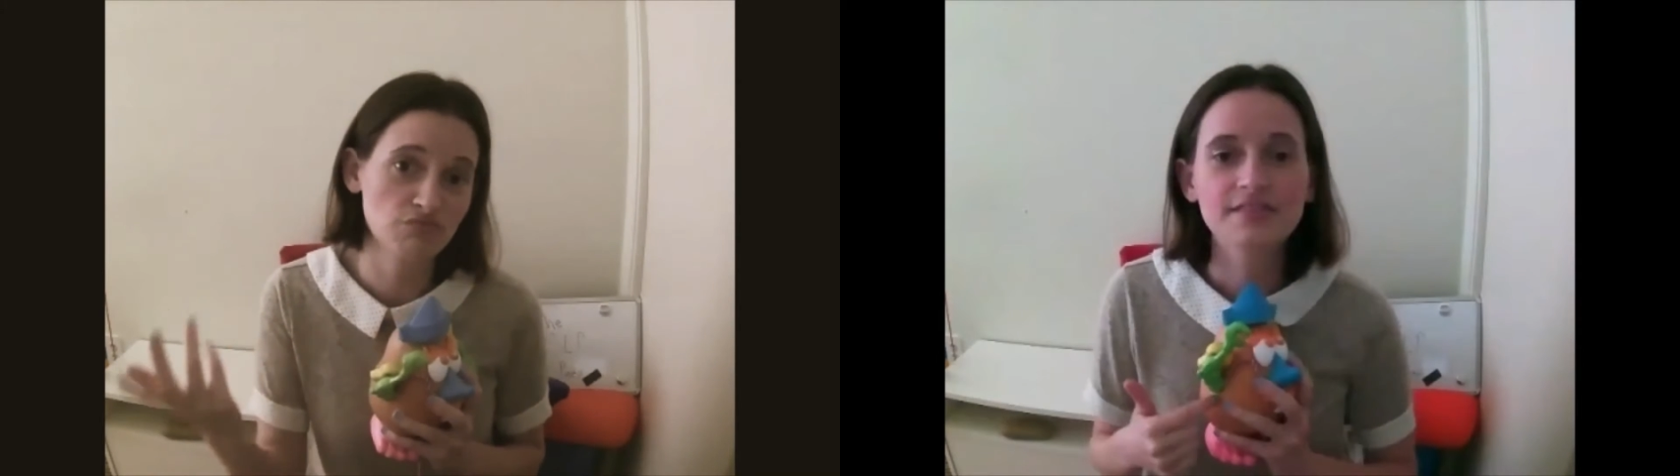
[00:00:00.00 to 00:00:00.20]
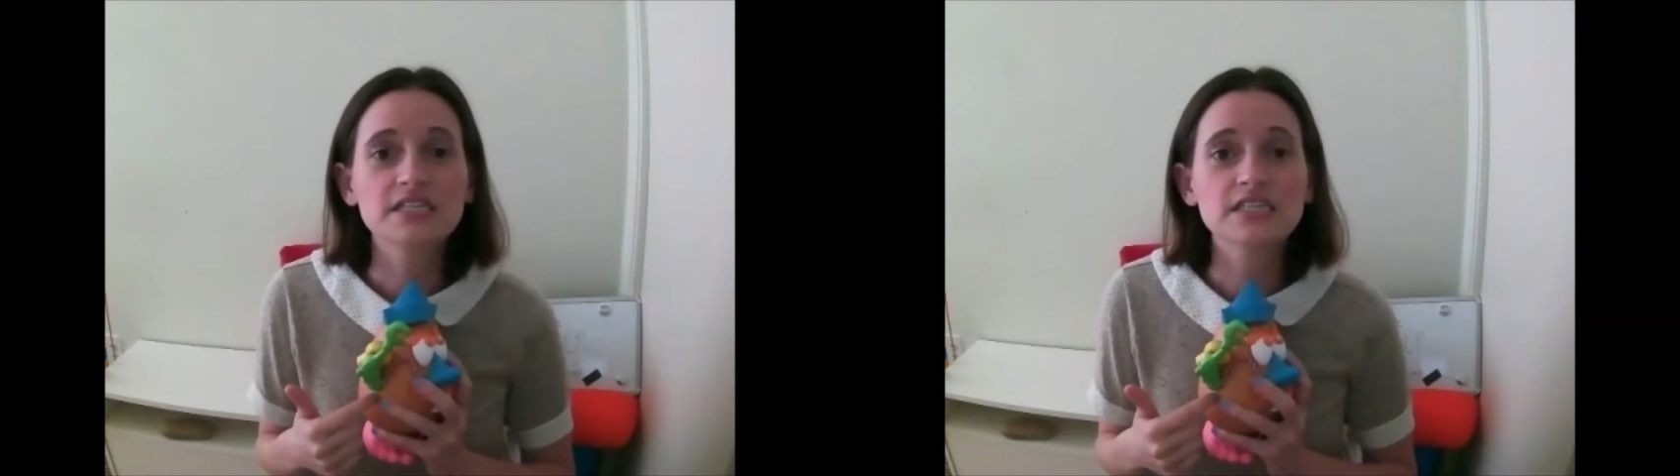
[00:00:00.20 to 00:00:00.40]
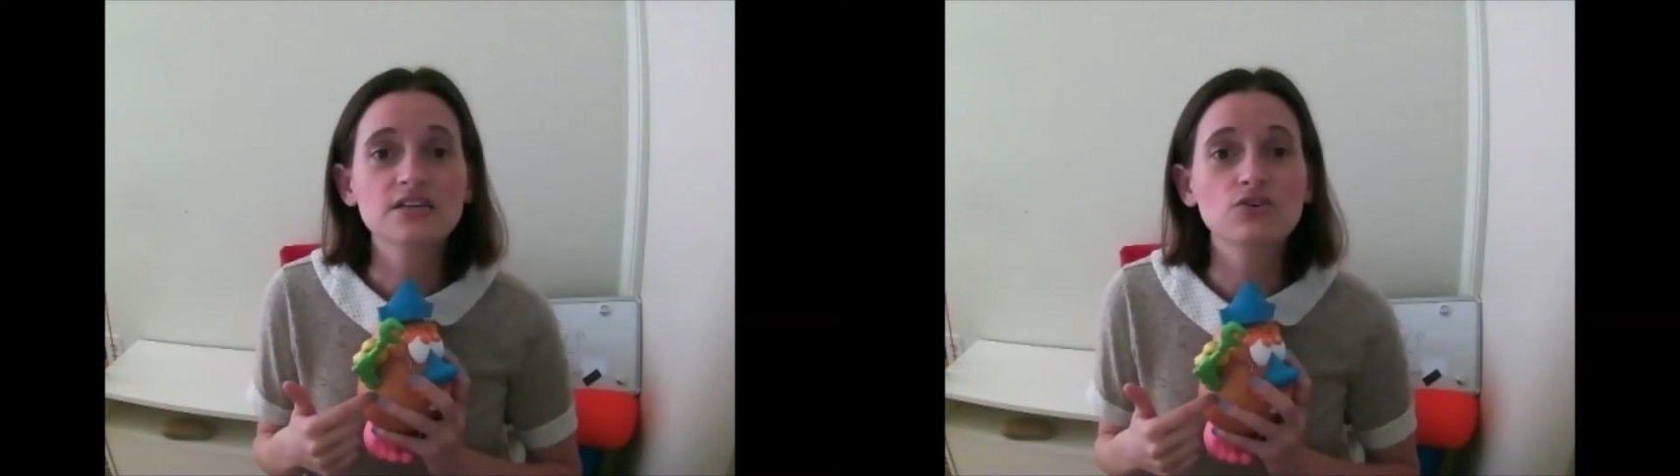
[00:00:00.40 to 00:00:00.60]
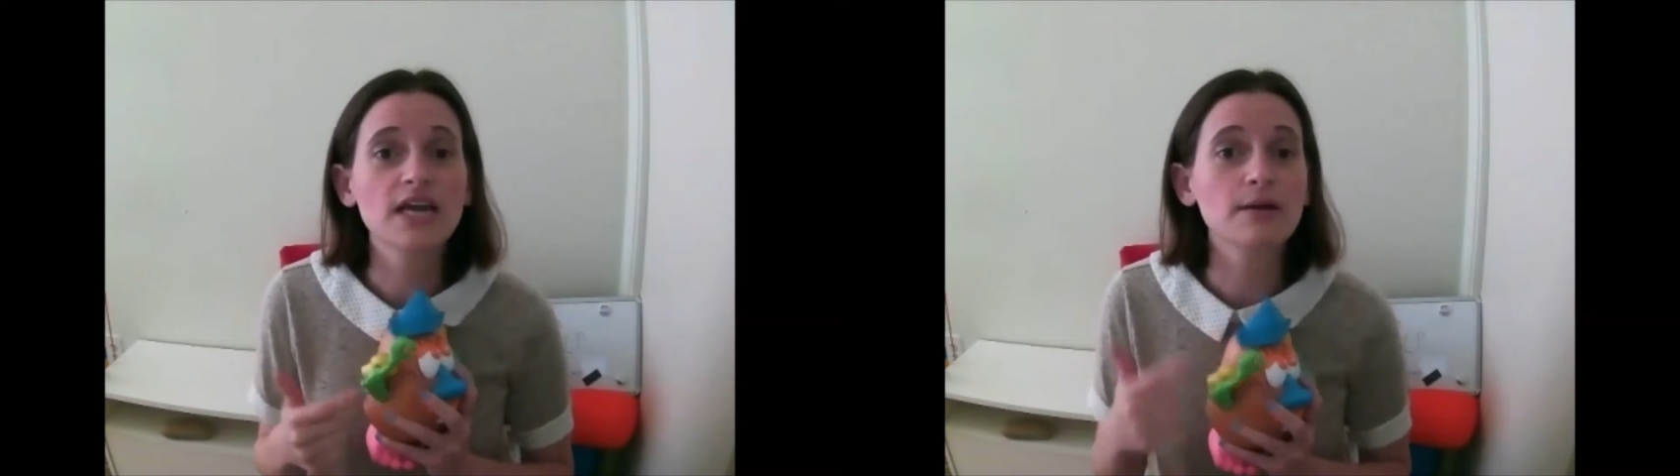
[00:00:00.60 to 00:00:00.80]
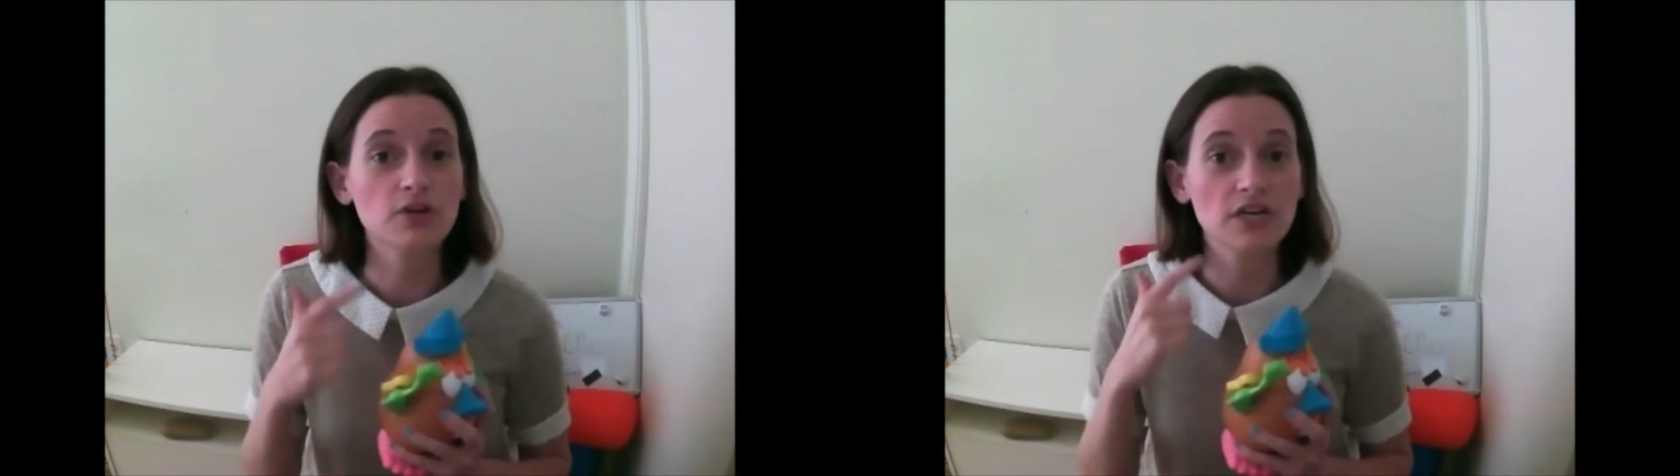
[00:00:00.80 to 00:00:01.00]
This little
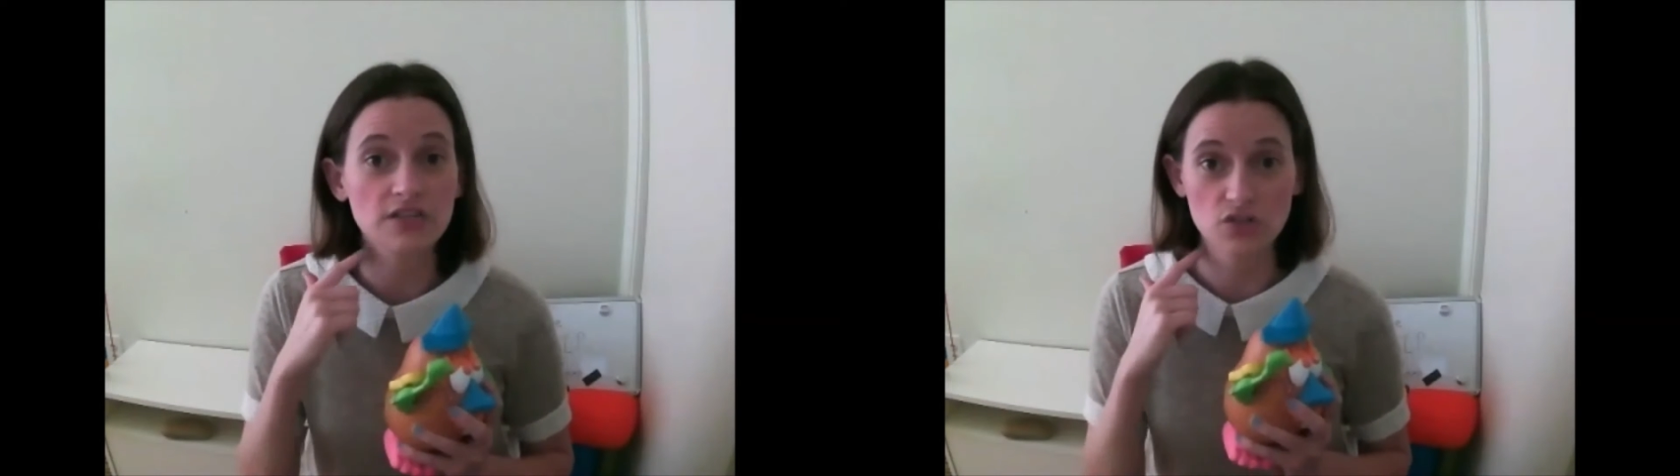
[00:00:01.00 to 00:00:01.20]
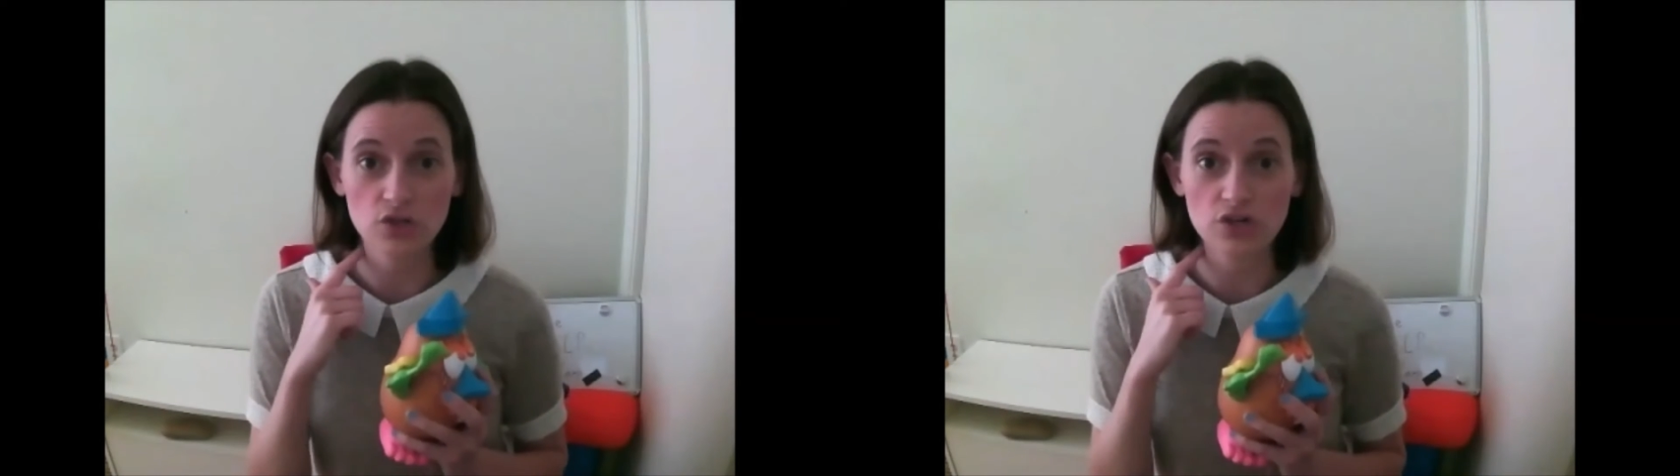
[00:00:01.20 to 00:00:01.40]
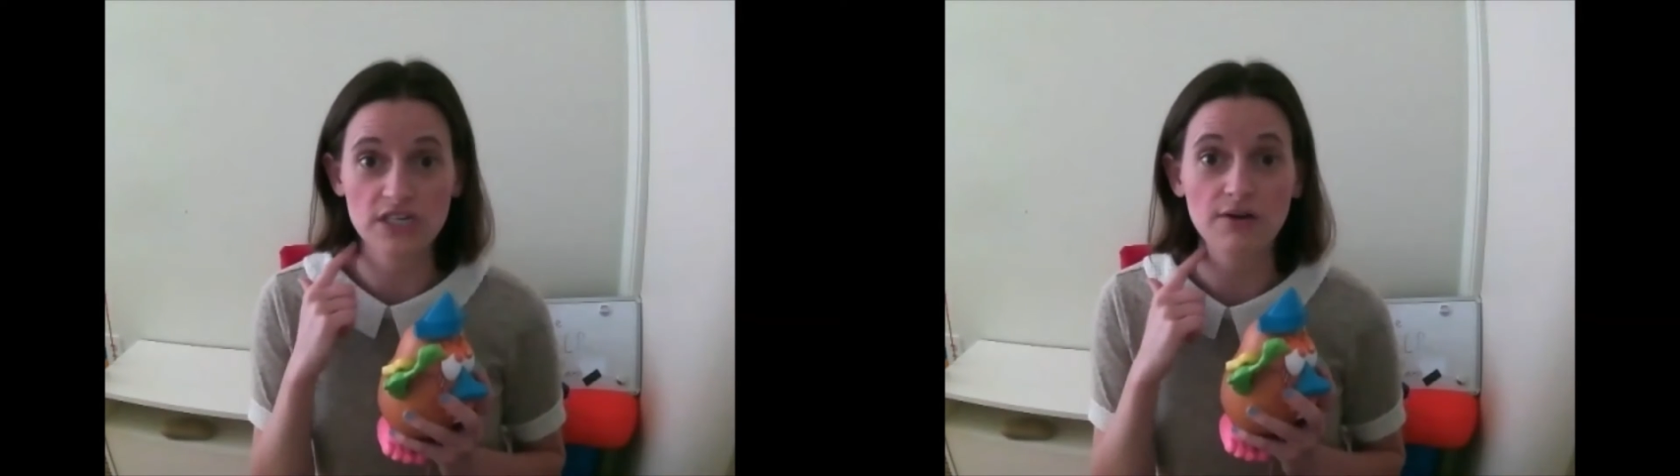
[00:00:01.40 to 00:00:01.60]
camera gets to look